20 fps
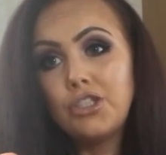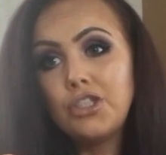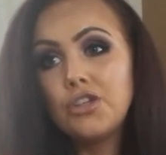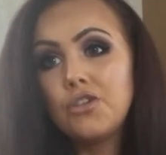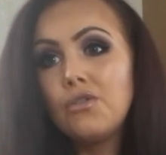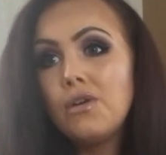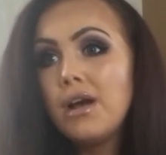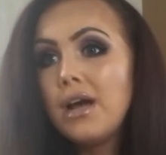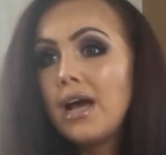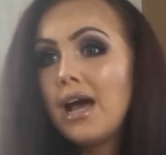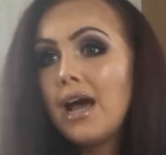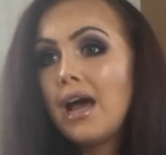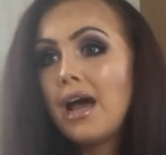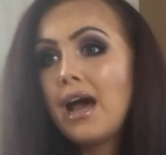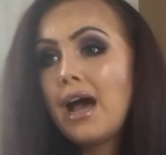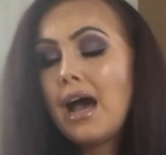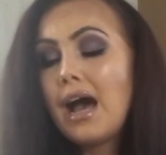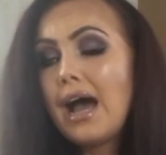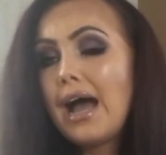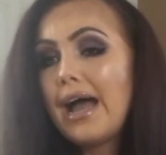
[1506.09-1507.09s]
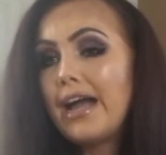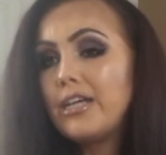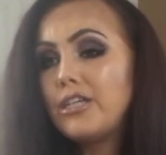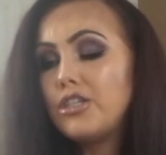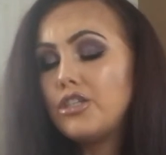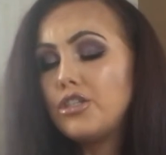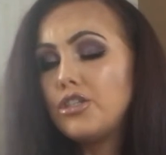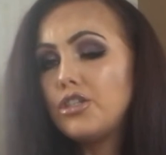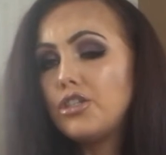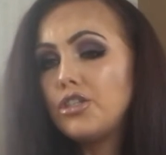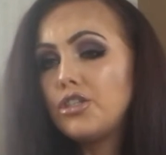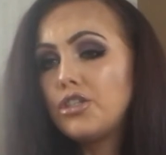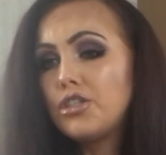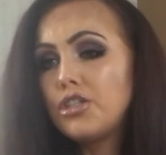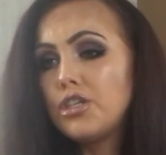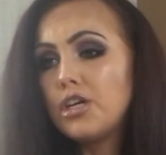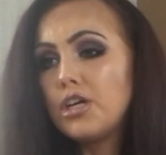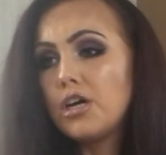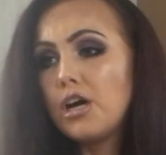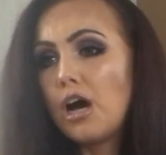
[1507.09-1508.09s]
So I use
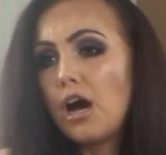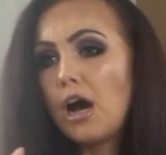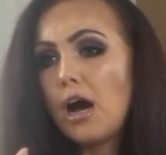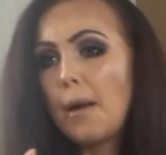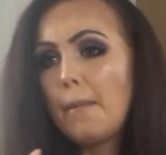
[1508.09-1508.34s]
the